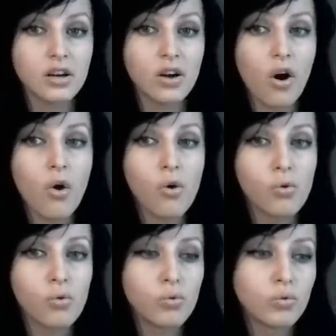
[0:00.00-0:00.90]

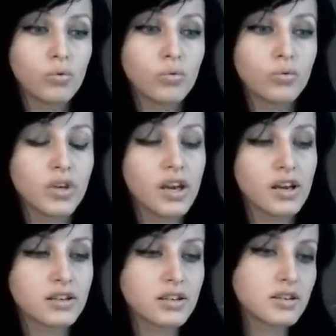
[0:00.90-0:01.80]
oh,
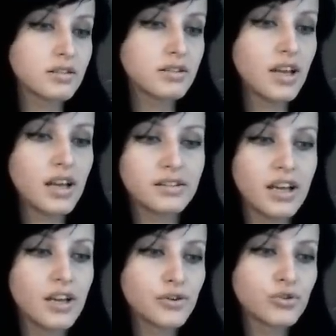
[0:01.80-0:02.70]
yes,
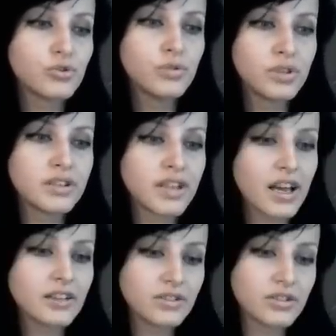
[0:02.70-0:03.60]
that surely
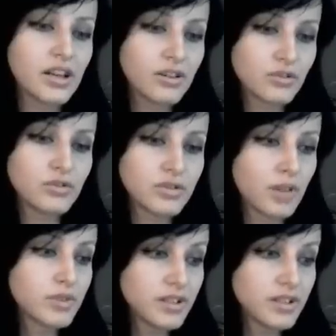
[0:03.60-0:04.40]
tells you something.